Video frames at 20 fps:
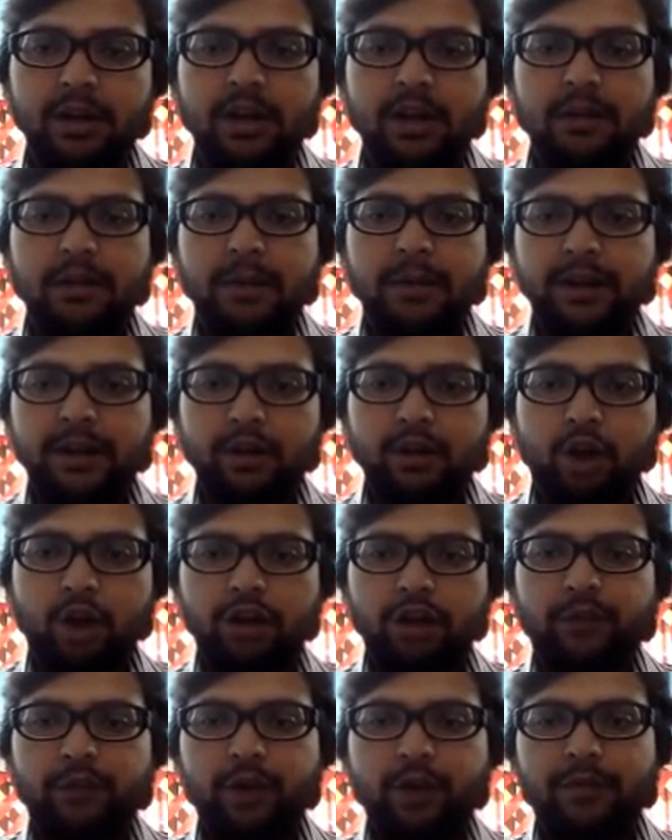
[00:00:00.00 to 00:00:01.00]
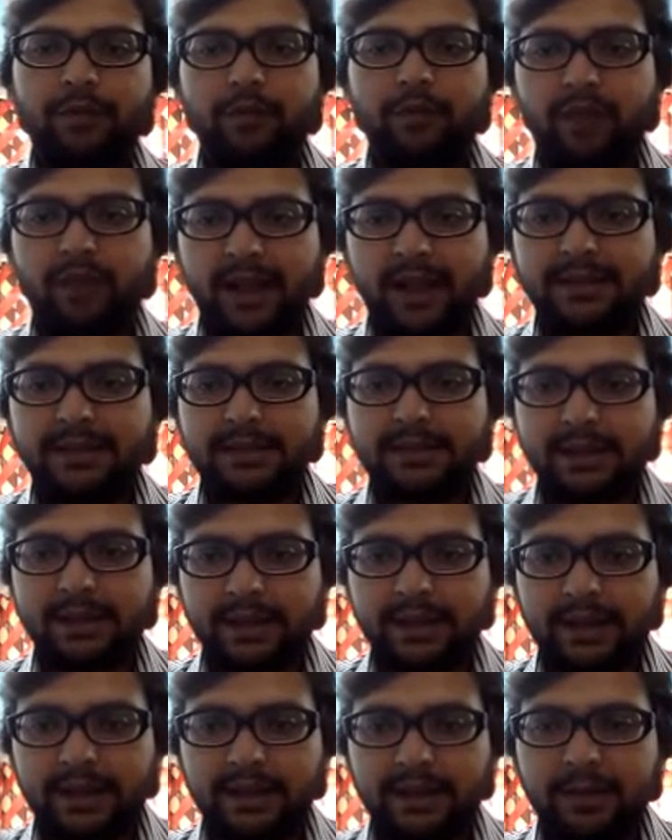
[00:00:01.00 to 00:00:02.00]
but not from one
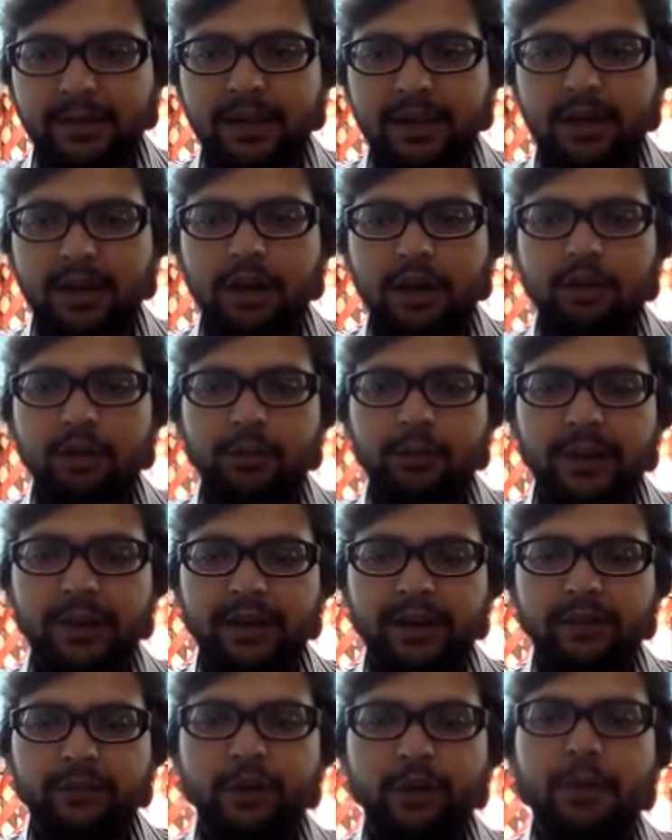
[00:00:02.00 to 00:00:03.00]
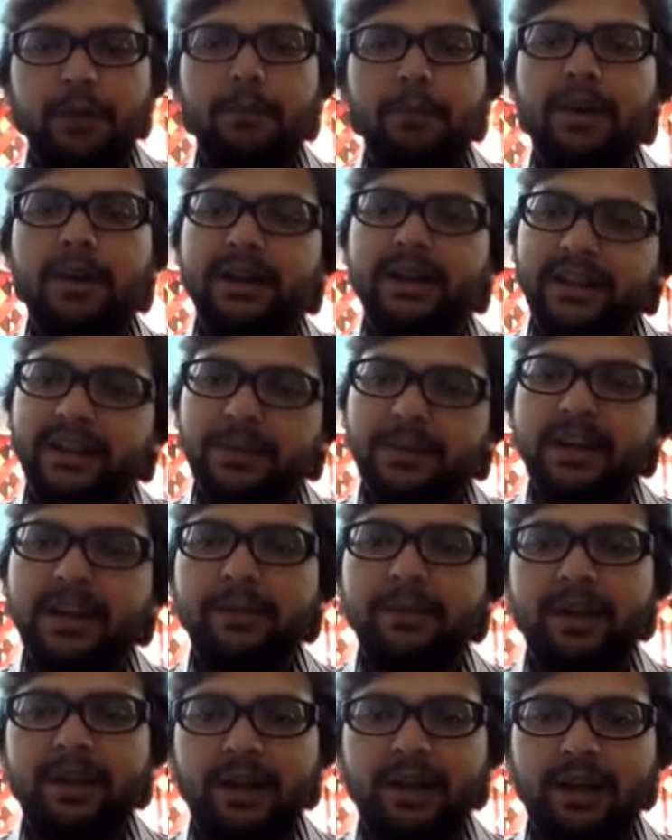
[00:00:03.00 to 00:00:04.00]
single email account but from multiple
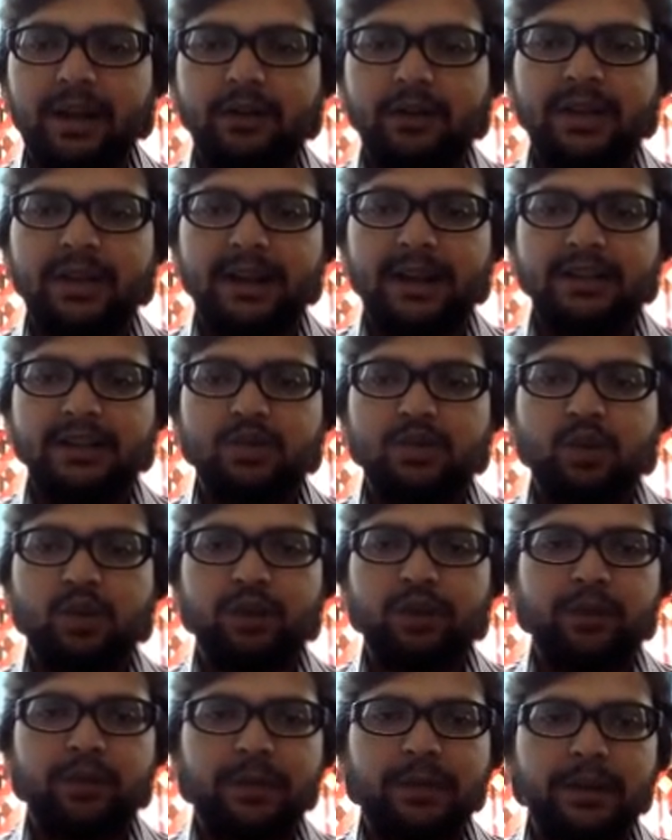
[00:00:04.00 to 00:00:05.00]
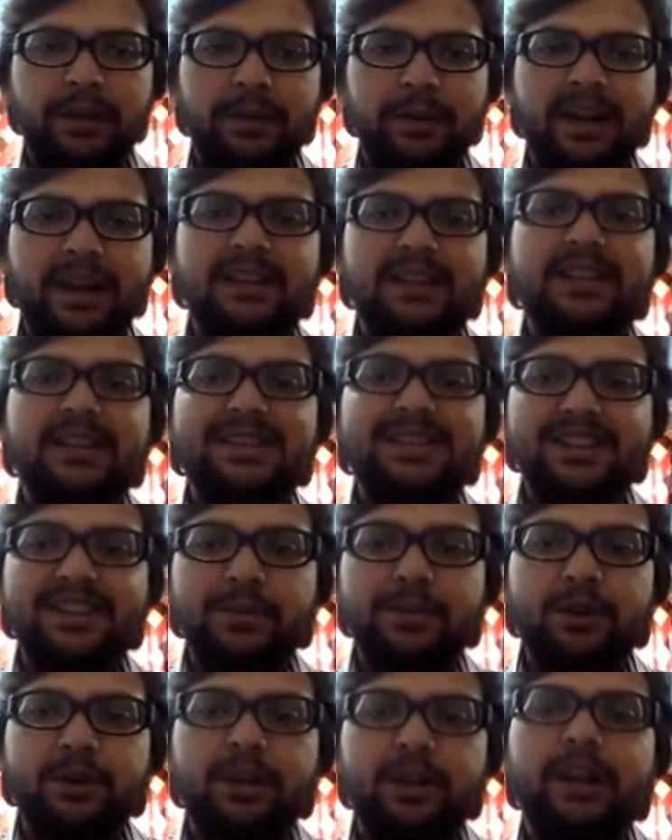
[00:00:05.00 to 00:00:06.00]
email account. That is what we mean by
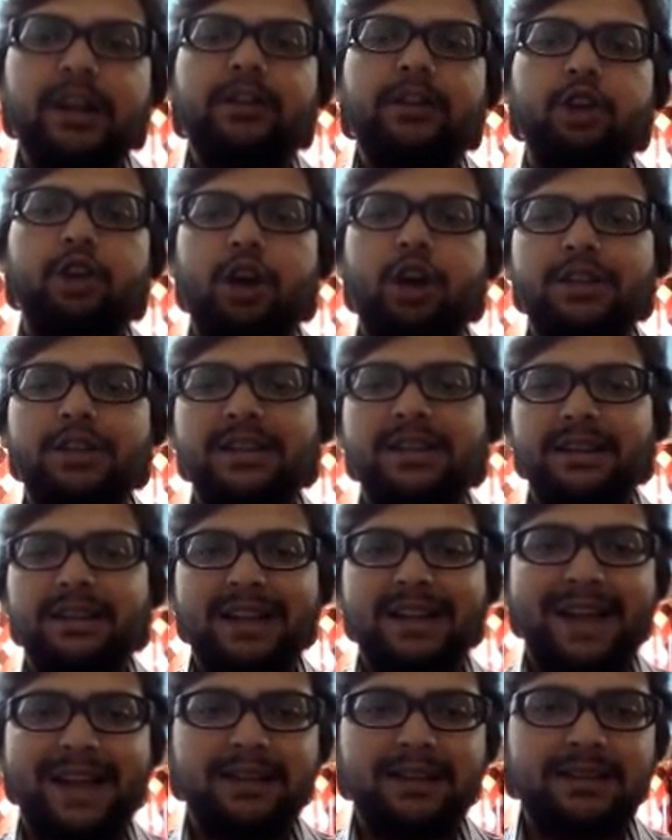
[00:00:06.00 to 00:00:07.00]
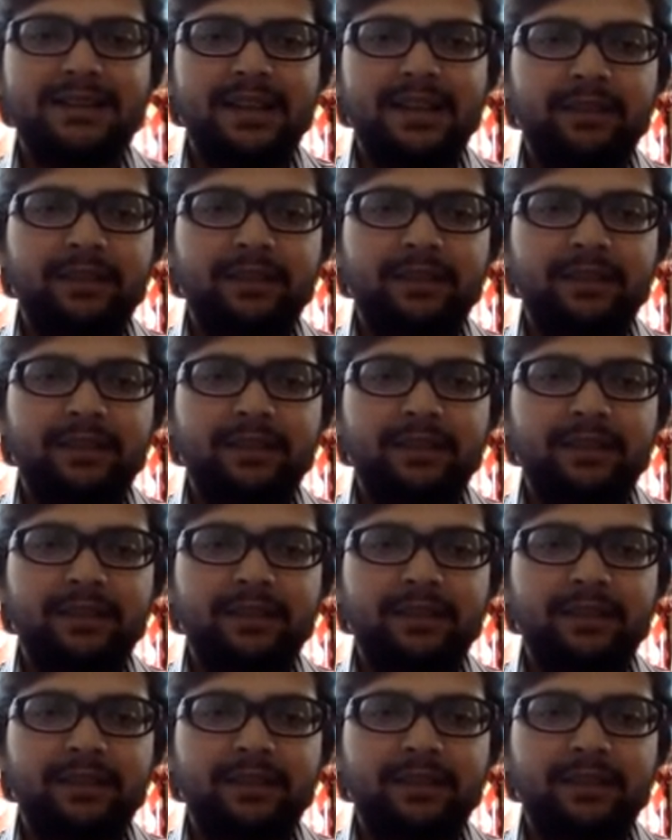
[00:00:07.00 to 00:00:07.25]
distributed DOS attack. Same